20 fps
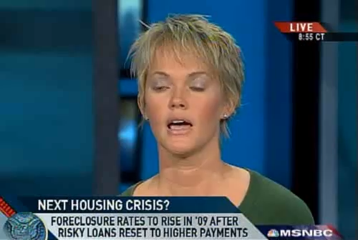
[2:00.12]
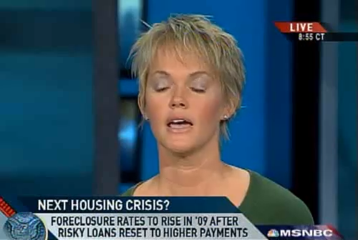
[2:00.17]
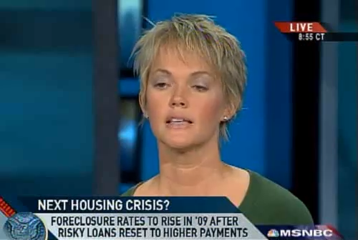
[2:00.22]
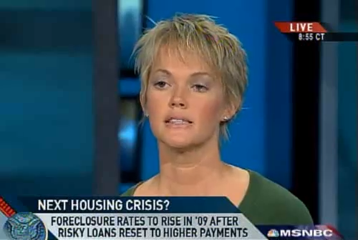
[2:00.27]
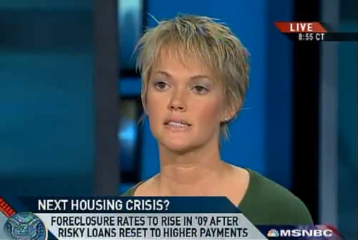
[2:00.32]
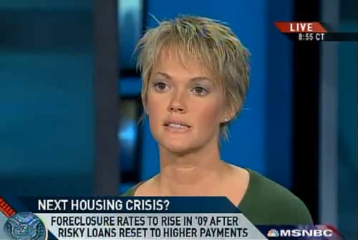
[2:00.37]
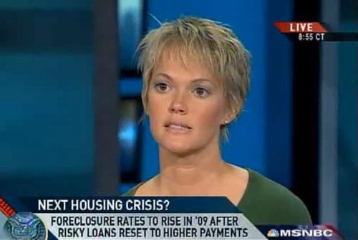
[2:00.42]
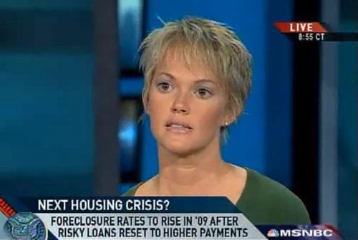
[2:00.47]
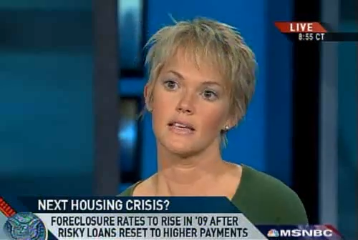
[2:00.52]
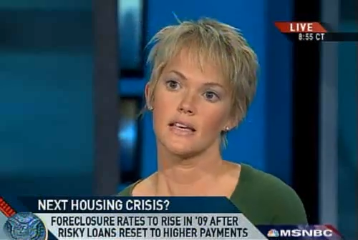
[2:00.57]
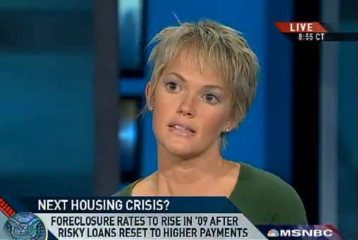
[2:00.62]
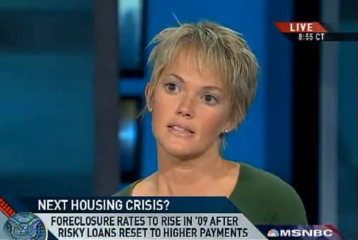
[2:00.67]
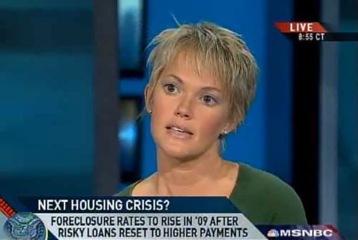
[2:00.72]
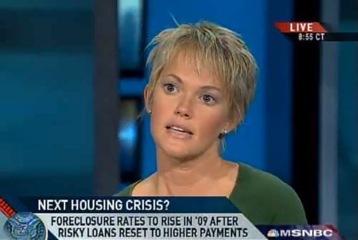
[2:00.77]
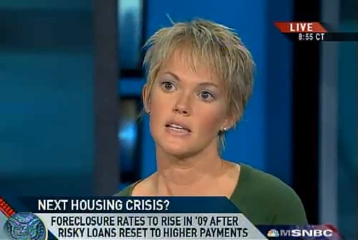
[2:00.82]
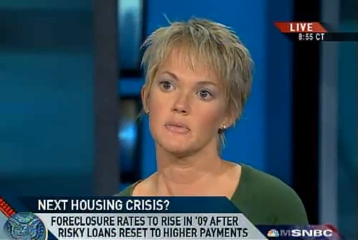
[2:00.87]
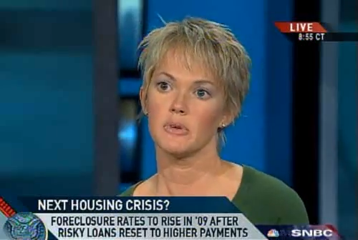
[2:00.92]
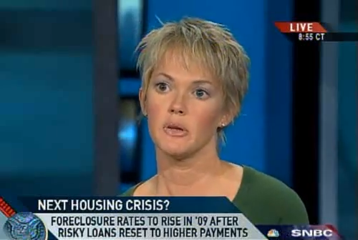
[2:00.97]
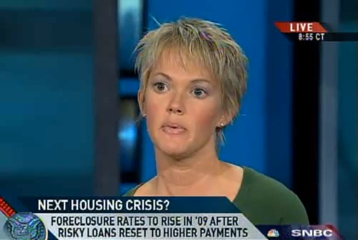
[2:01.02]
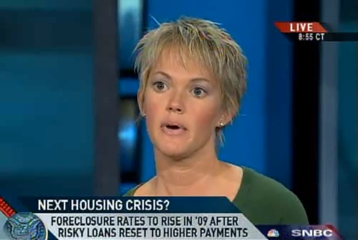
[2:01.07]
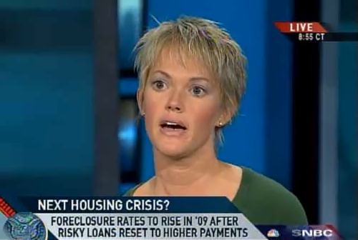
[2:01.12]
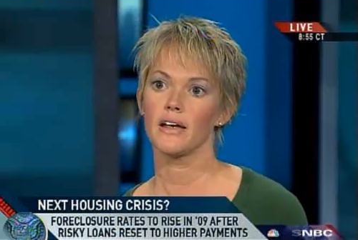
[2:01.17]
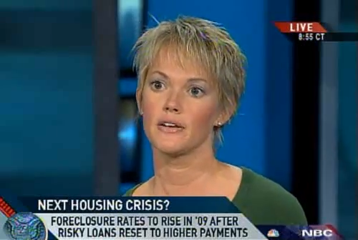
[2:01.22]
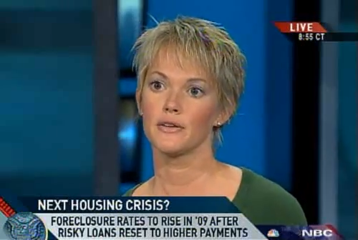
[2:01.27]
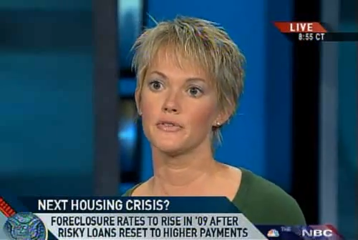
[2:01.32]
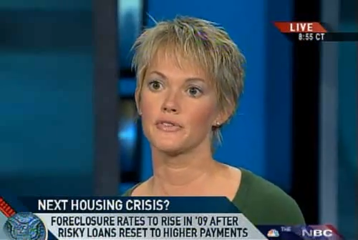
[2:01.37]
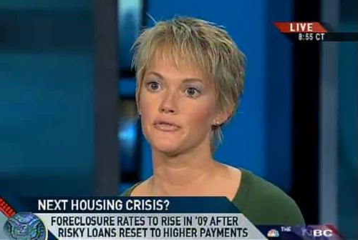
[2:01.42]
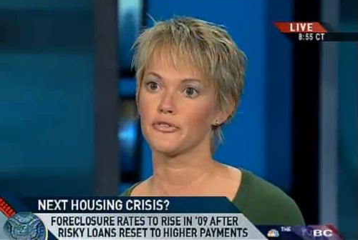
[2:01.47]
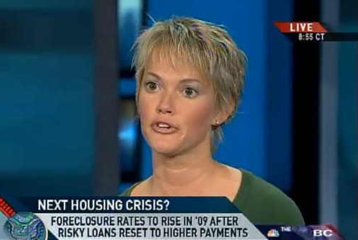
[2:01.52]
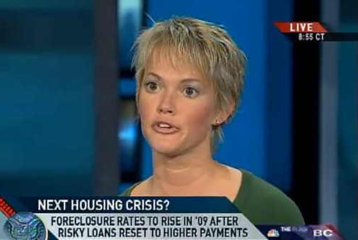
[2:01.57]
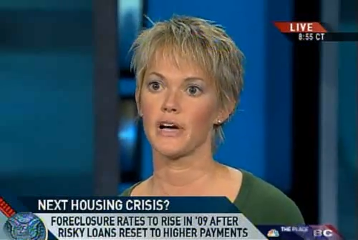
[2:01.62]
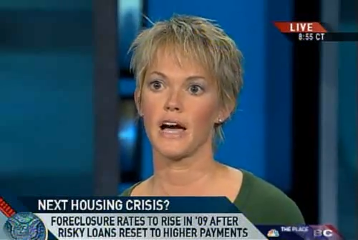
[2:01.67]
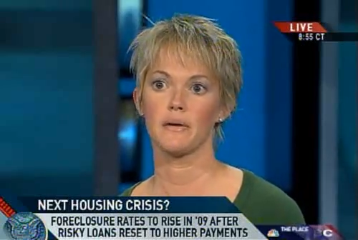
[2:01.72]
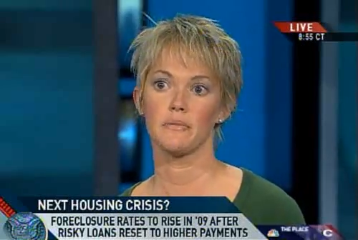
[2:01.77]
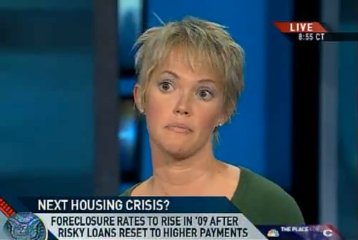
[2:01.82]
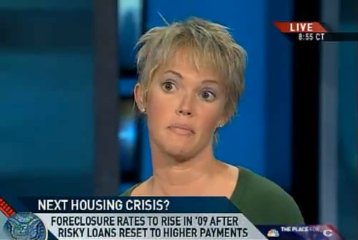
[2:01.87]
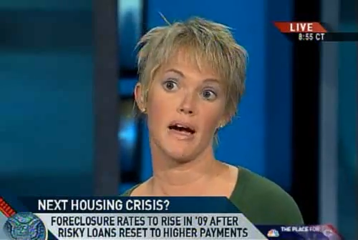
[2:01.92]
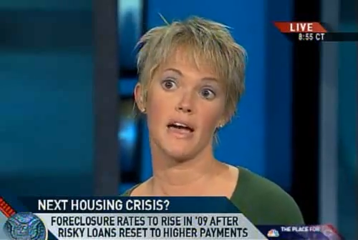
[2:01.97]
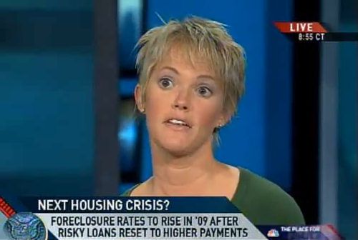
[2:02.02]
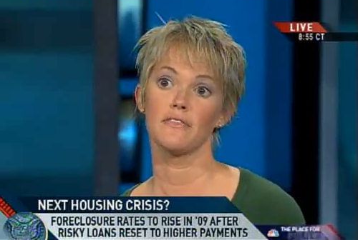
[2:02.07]
it's going to be bad news for,
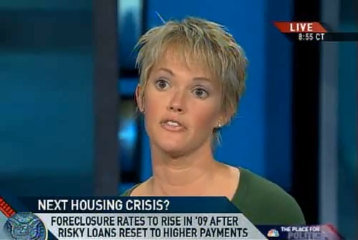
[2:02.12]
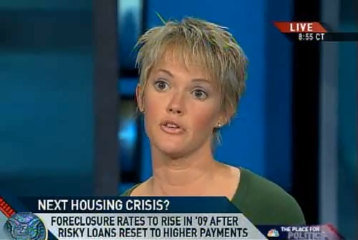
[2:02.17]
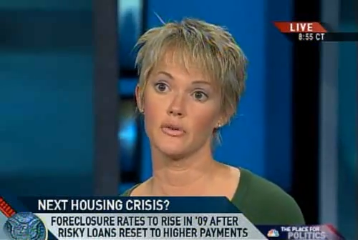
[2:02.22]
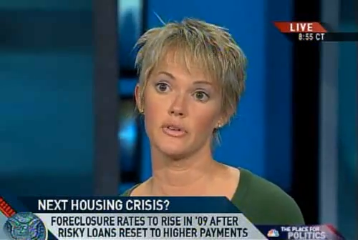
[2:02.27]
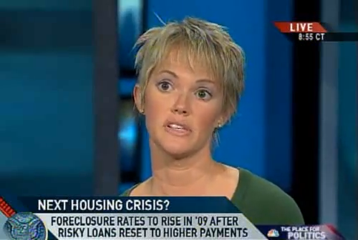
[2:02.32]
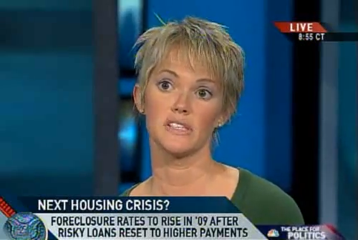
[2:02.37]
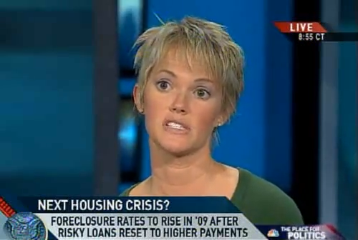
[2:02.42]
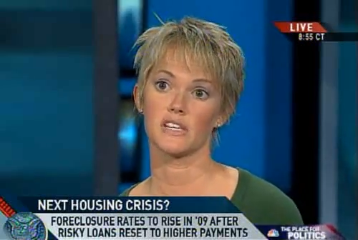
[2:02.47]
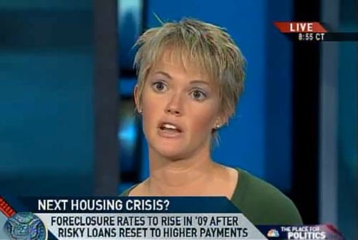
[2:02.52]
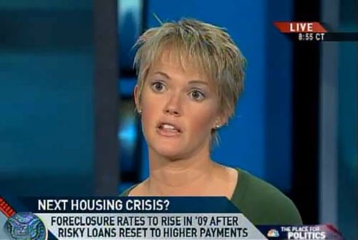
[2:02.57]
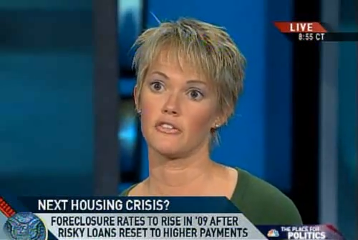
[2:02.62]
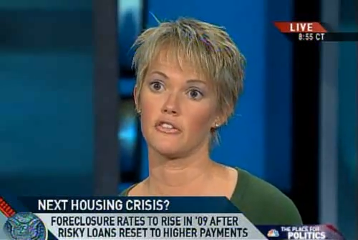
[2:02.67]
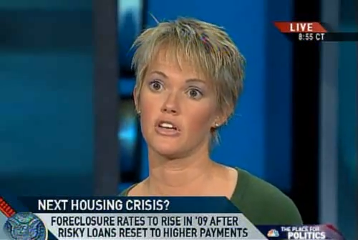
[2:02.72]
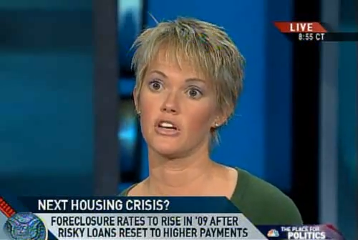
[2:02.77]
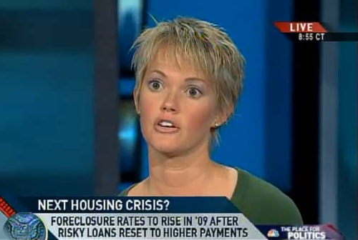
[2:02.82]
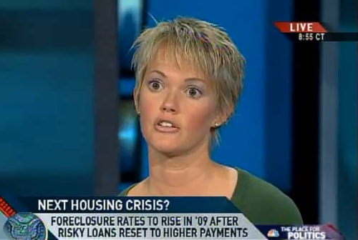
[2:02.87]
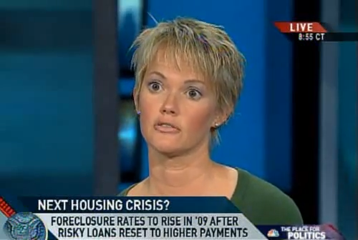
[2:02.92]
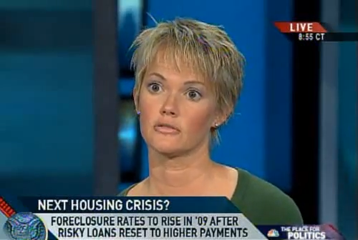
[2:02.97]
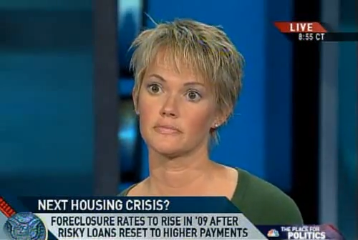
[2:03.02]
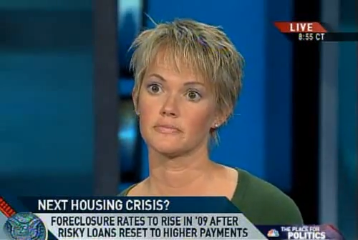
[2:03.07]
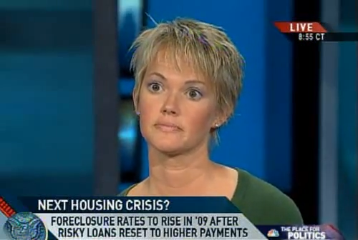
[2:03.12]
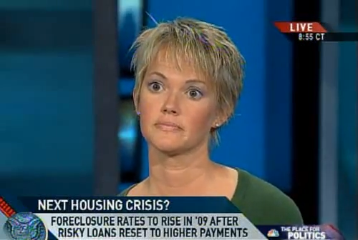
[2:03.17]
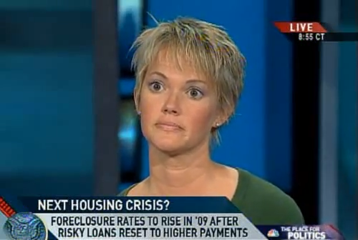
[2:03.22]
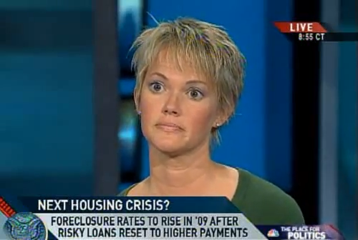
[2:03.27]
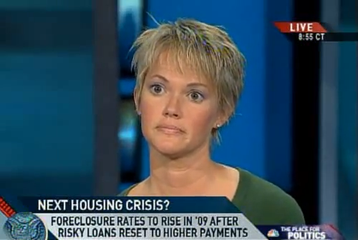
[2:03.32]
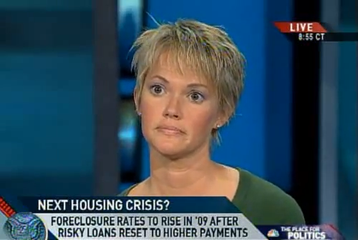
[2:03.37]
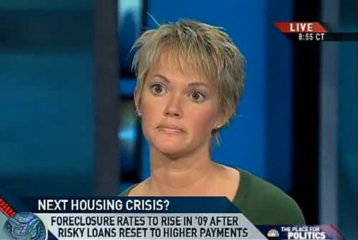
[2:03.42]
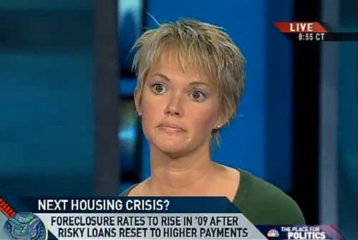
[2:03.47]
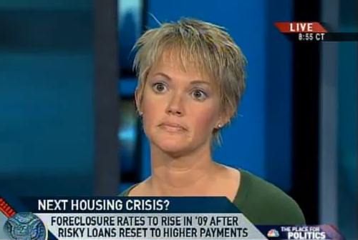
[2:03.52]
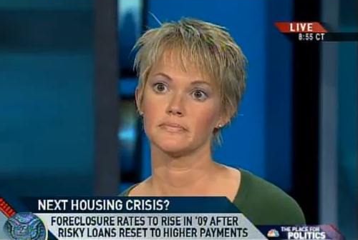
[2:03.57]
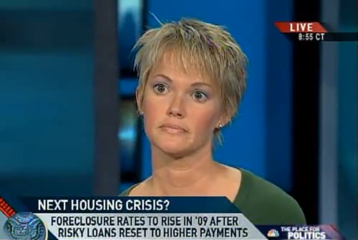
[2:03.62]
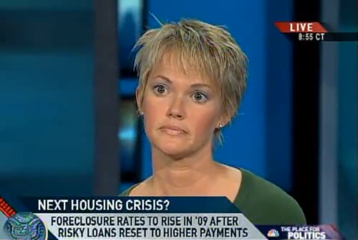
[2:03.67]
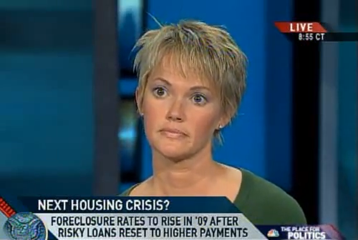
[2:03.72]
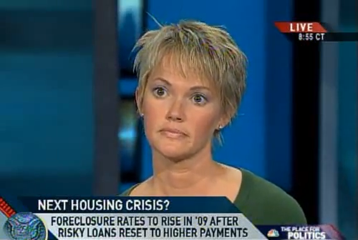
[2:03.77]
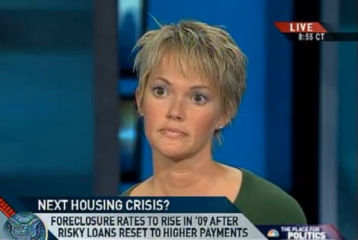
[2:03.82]
in my view, at least another year. At least